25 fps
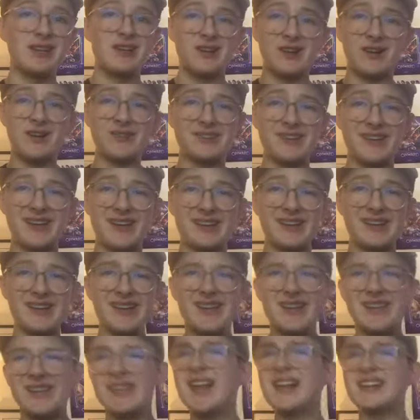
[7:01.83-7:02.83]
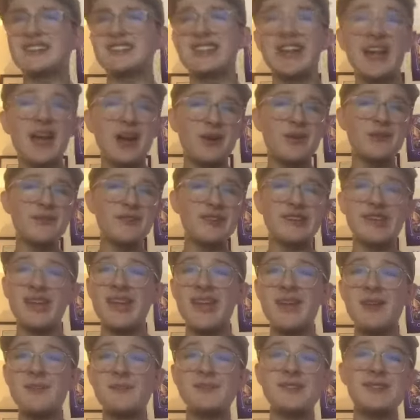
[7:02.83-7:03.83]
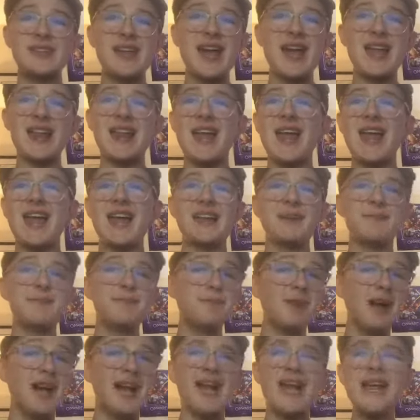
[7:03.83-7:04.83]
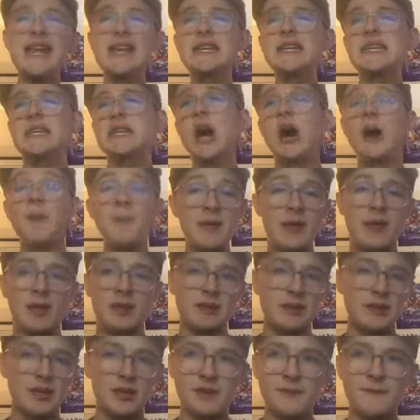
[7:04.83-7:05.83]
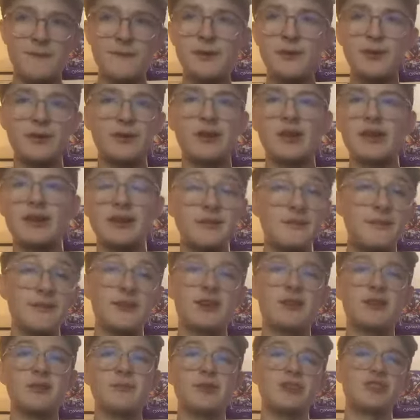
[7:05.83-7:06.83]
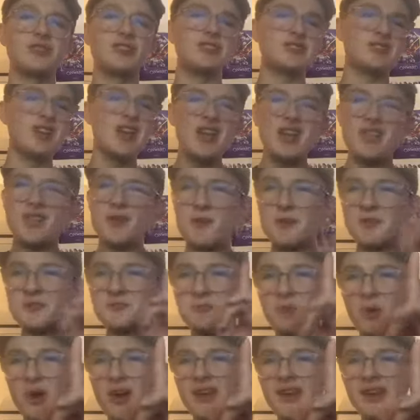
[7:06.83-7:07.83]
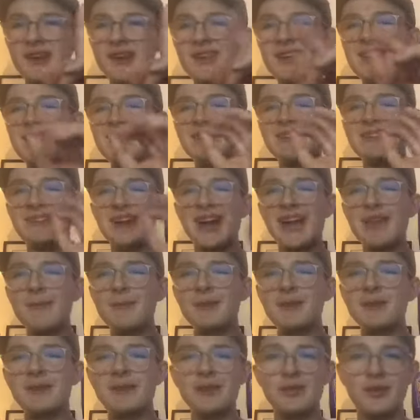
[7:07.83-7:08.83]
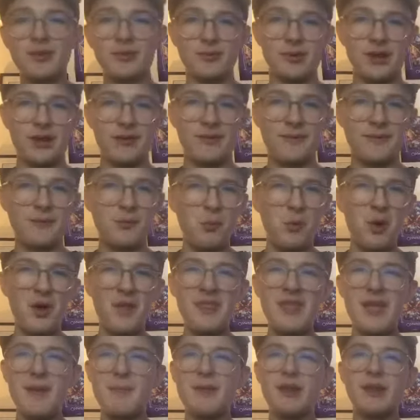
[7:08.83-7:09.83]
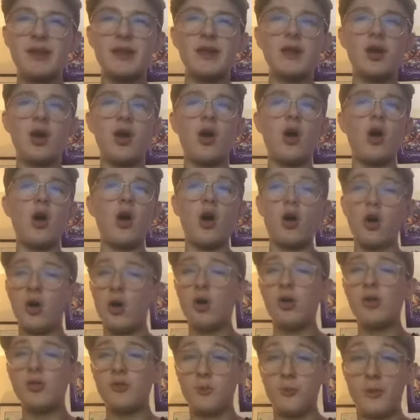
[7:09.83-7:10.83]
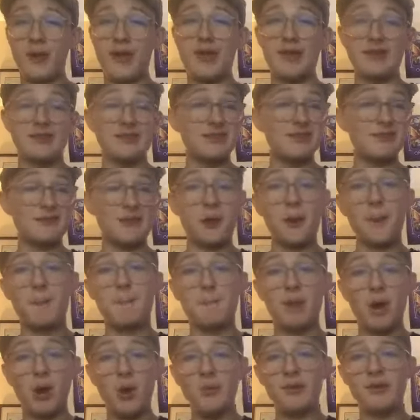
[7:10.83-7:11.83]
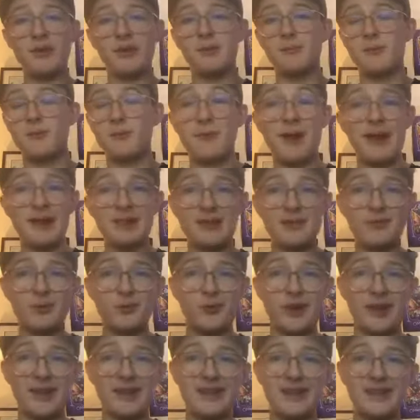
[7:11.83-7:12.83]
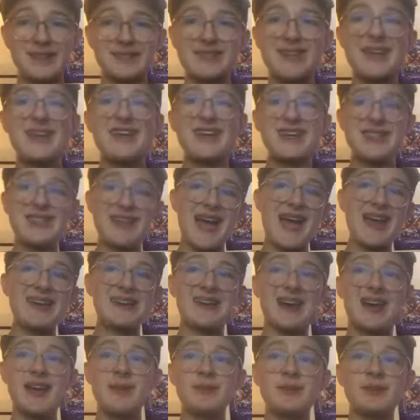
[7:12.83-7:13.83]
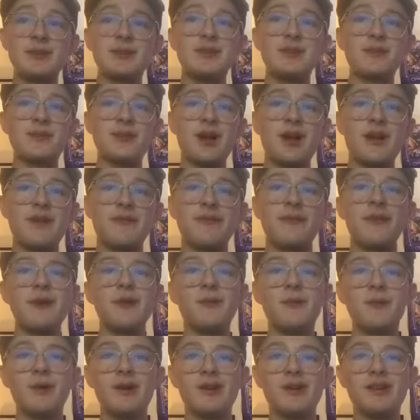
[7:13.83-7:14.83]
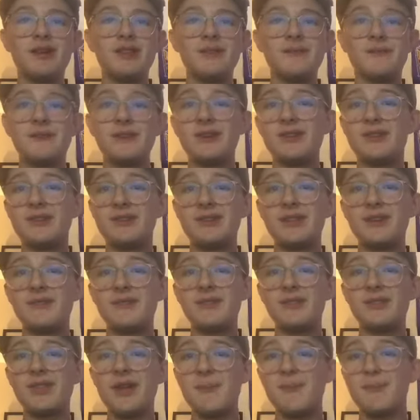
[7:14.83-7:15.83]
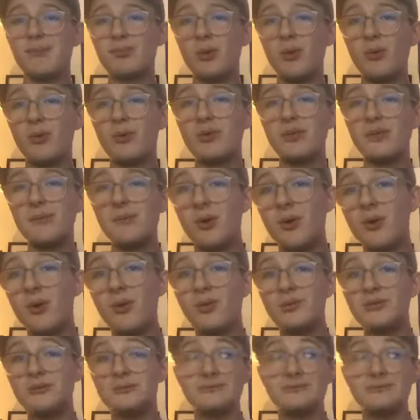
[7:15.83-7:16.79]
aren't I? Yes, out of a game that had mind-numbingly infuriating vehicle missions, there was one diamond in the rough, one that made it all the way to the very podium of my level rankings. That diamond in the rough was the vehicle level that broke the mold,